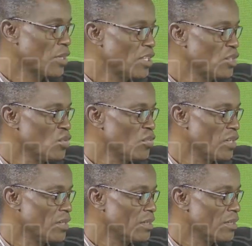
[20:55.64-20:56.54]
three,
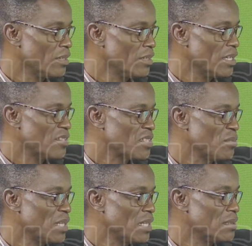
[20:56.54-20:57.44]
Juve,
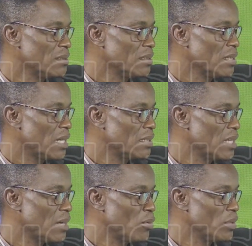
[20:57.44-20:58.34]
AC Milan,
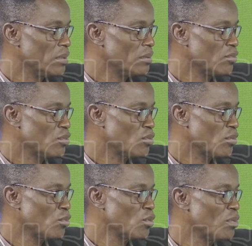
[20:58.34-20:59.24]
and Napoli, which
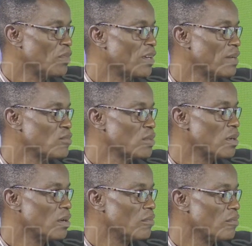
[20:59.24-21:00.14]
one would you prefer him to
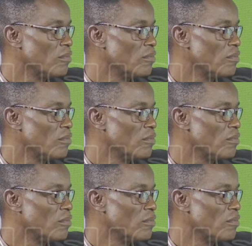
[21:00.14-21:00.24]
go?